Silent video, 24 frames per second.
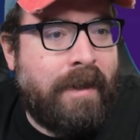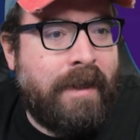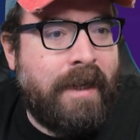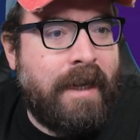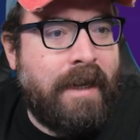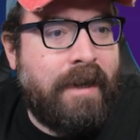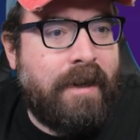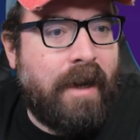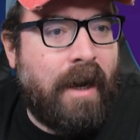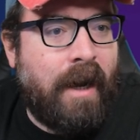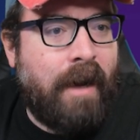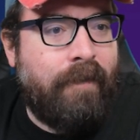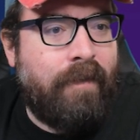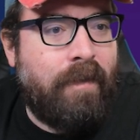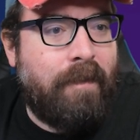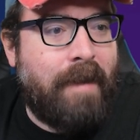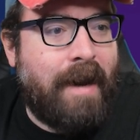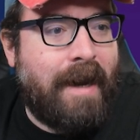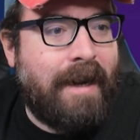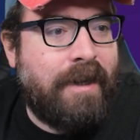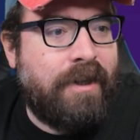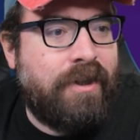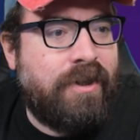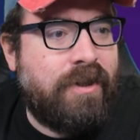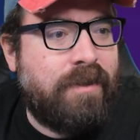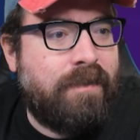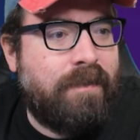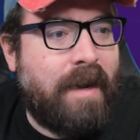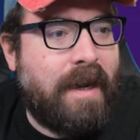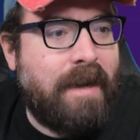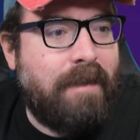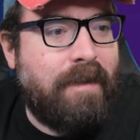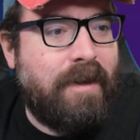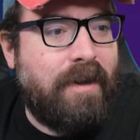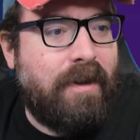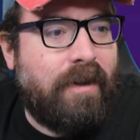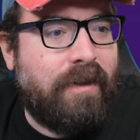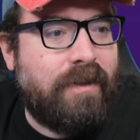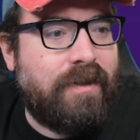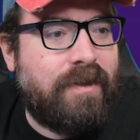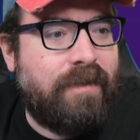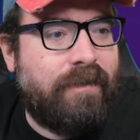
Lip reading: Did other managers maybe not